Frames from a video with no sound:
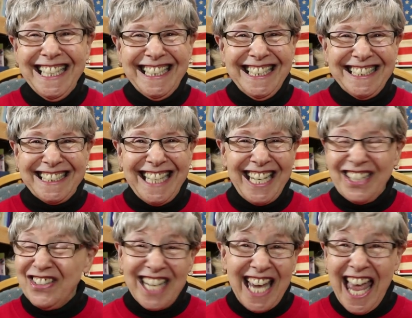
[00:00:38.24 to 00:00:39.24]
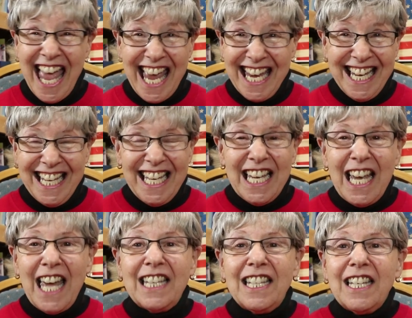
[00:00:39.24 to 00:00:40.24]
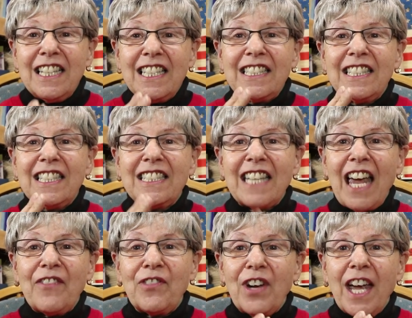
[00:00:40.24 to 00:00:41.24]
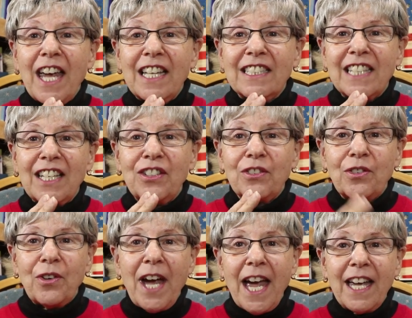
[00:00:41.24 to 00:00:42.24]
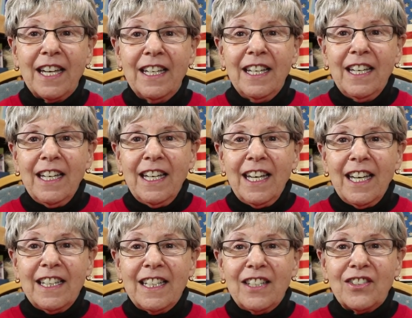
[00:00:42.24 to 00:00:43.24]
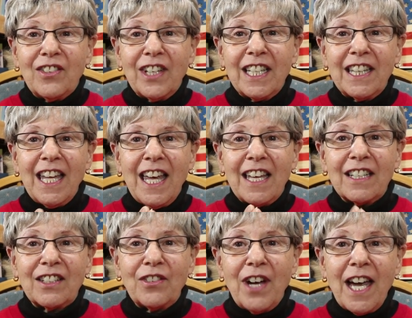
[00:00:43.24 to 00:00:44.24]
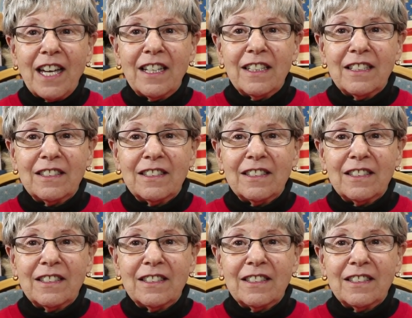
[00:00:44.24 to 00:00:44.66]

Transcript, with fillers: it's like, okay. And this is the sign for egg. It's like you crack, and then you go like that. Crack.